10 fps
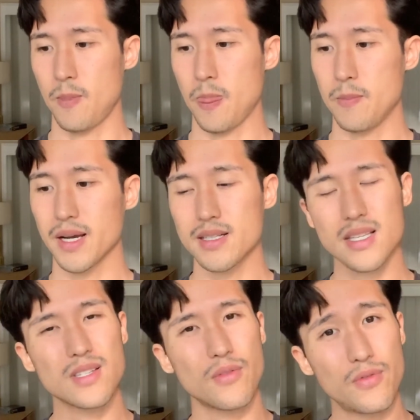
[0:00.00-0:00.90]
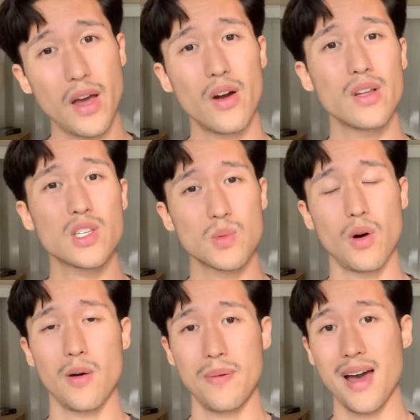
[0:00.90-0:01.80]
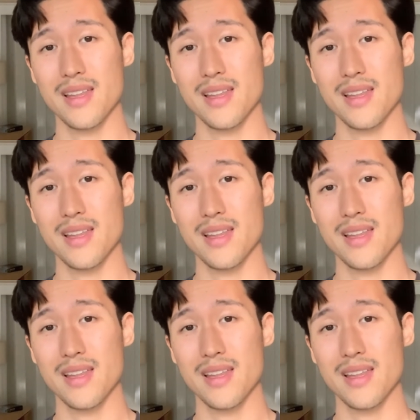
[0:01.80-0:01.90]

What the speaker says: Because it's a very small path.